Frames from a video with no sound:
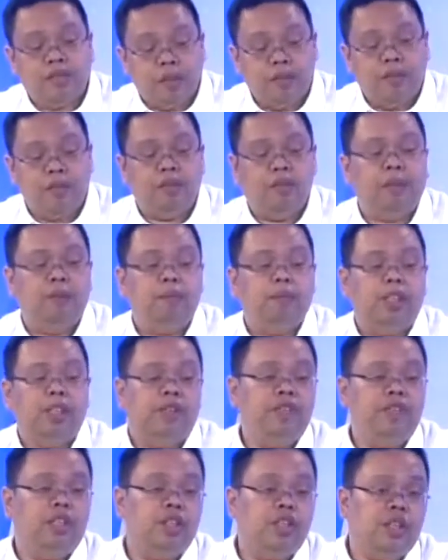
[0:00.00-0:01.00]
Some of them
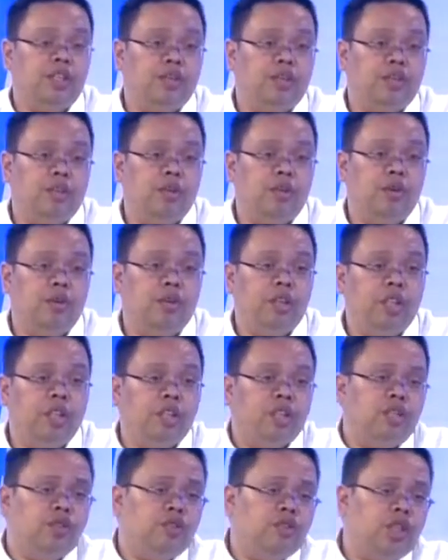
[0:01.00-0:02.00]
even just go there
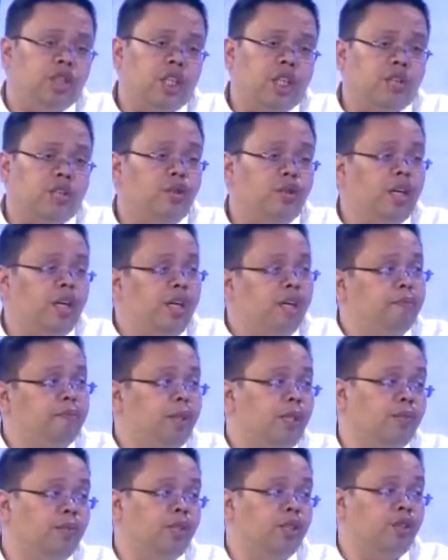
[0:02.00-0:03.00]
just to check, do I have
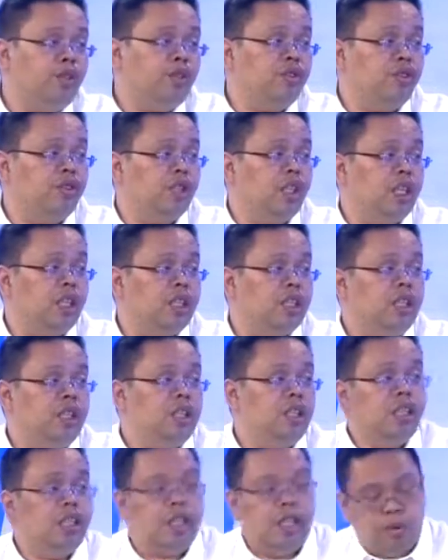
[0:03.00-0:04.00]
biometrics or not?
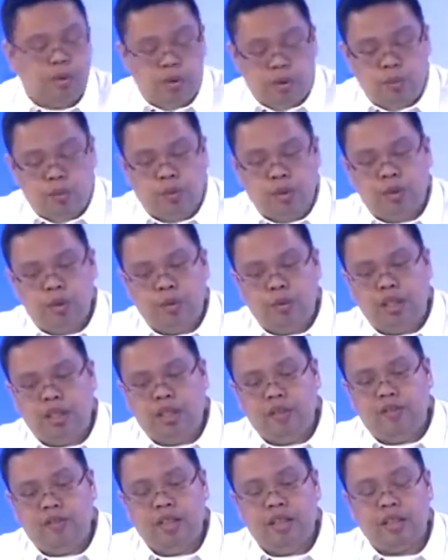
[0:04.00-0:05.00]
And we
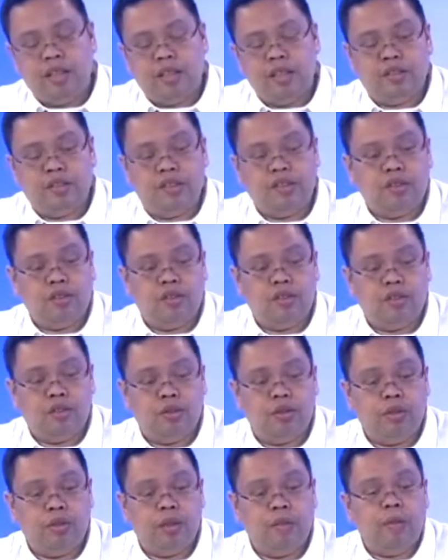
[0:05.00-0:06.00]
give that assistance
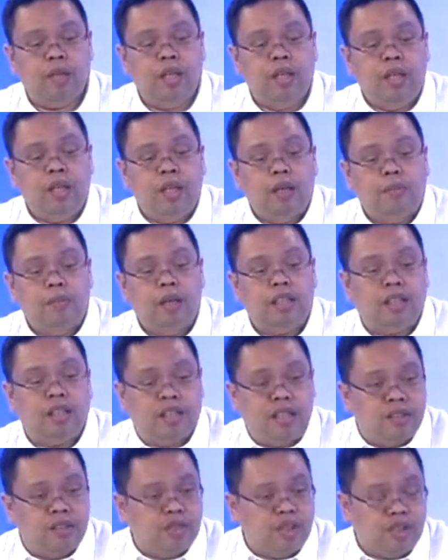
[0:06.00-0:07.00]
to them. But
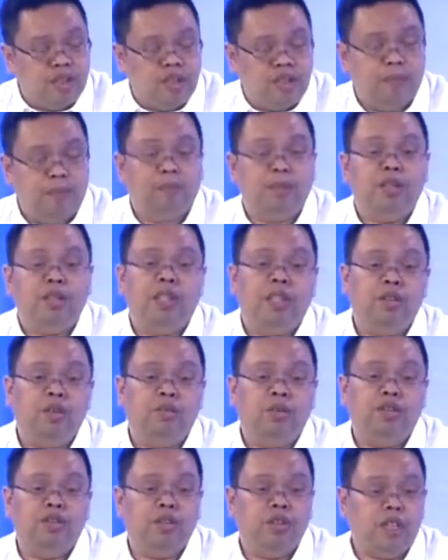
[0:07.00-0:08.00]
it is very simple,
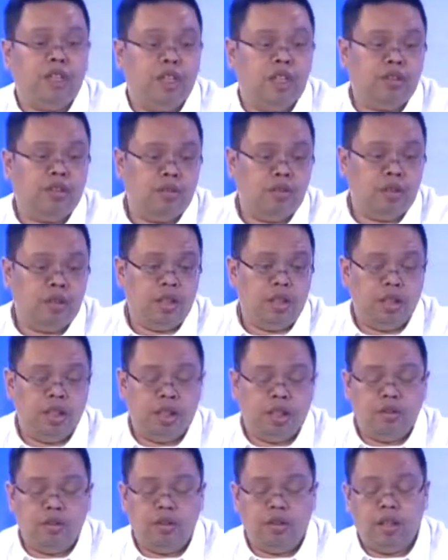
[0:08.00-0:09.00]
and once you get to
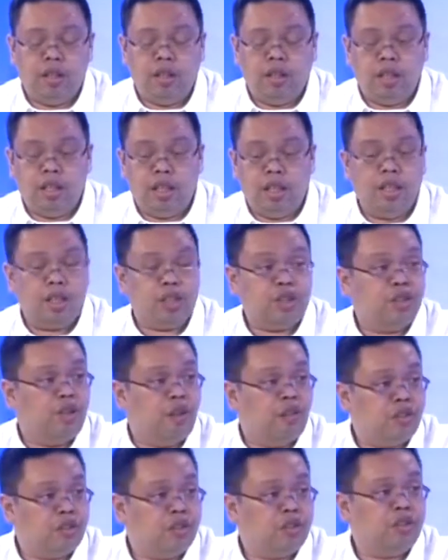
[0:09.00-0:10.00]
the election
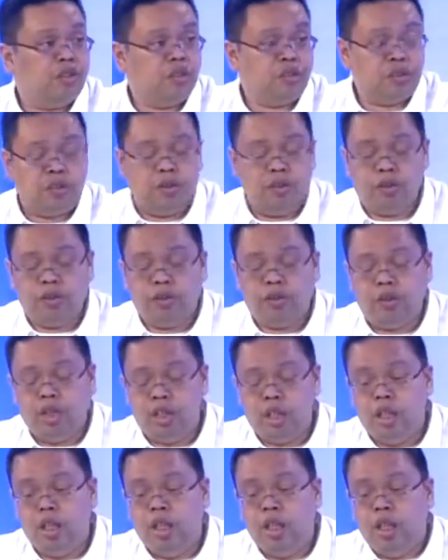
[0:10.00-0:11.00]
officer or to
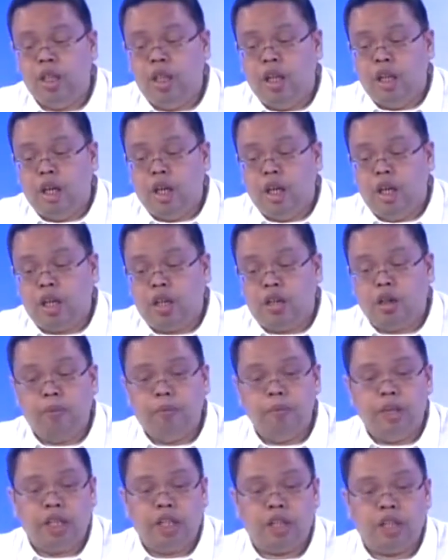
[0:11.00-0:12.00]
the
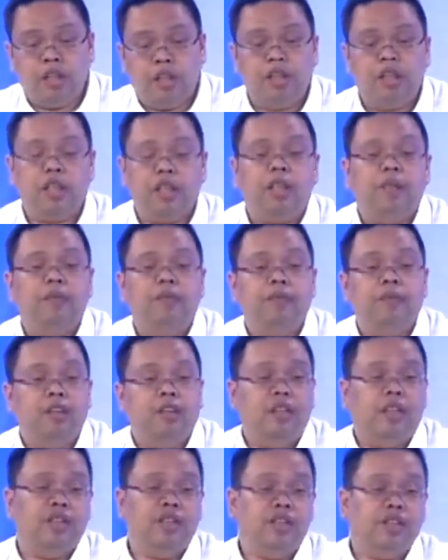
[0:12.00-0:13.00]
COMELEC clerk,
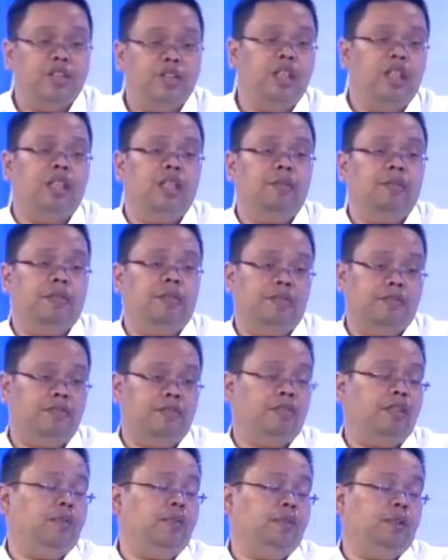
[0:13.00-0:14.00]
then you're done in about
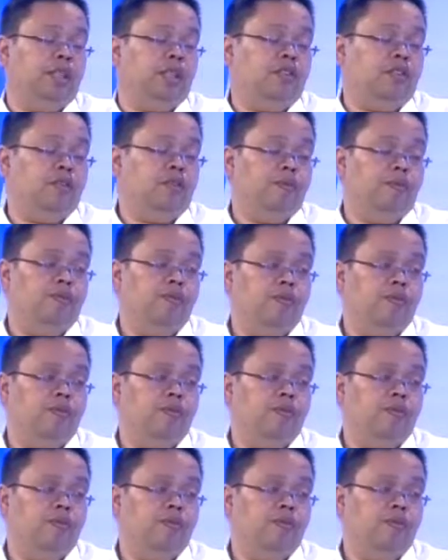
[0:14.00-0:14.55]
15 minutes.